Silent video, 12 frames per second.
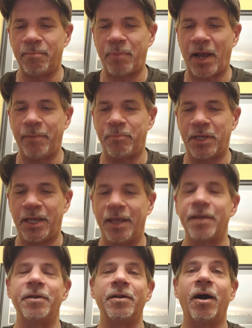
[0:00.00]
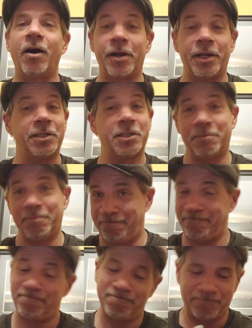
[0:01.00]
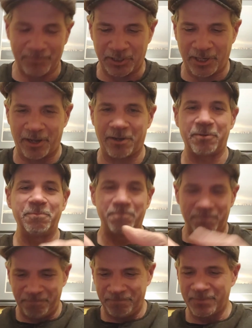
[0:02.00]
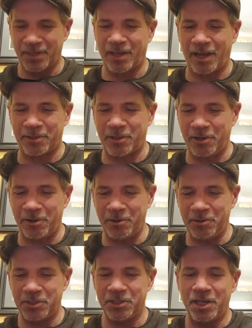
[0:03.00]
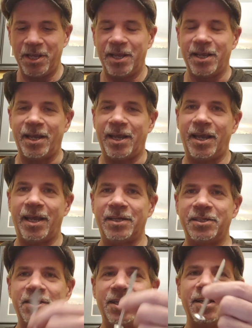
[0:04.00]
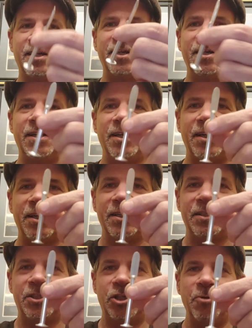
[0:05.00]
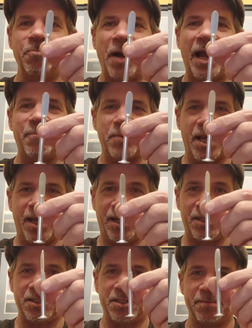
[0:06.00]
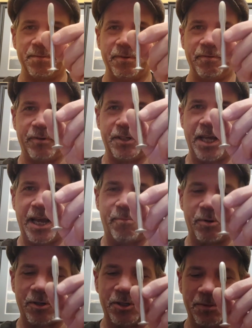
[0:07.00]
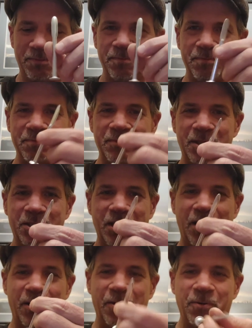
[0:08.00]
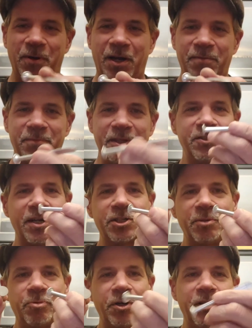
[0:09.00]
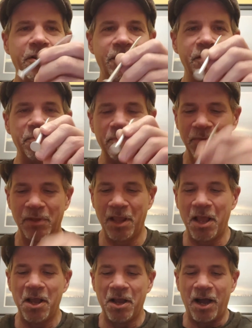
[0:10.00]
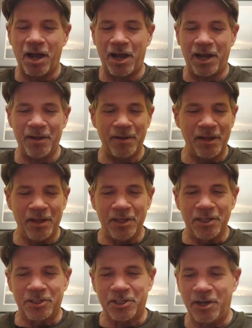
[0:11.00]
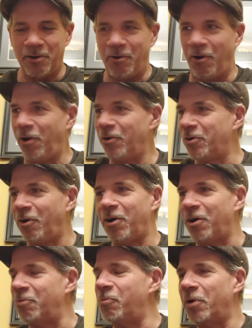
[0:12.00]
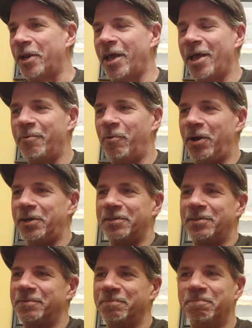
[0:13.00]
pipe kit on it. So got those, and 2 pipe nails for tampers. So these are actually pretty good. So all in all,